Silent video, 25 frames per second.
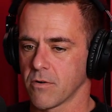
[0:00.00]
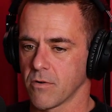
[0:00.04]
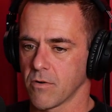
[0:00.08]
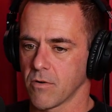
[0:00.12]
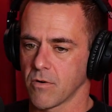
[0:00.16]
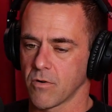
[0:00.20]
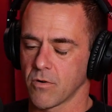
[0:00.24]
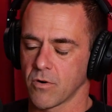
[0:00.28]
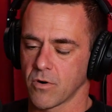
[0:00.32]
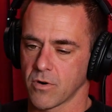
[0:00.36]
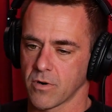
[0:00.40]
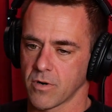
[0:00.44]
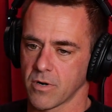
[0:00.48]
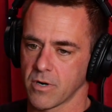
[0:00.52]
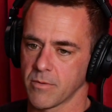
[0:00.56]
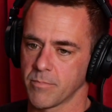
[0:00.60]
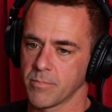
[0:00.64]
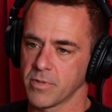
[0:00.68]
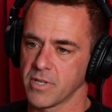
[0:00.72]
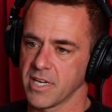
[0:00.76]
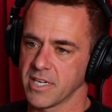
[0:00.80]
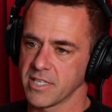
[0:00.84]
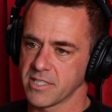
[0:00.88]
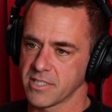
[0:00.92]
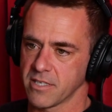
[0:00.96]
or
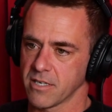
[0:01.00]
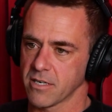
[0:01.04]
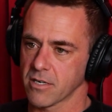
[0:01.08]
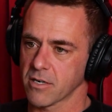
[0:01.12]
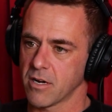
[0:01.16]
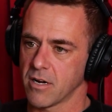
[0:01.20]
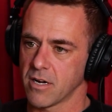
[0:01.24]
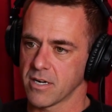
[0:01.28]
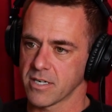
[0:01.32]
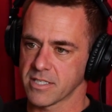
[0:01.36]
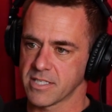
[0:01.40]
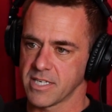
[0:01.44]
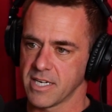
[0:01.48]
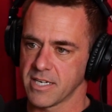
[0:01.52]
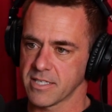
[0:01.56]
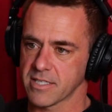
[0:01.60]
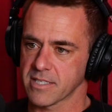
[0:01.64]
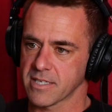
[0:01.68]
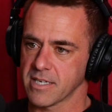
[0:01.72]
placing in contests,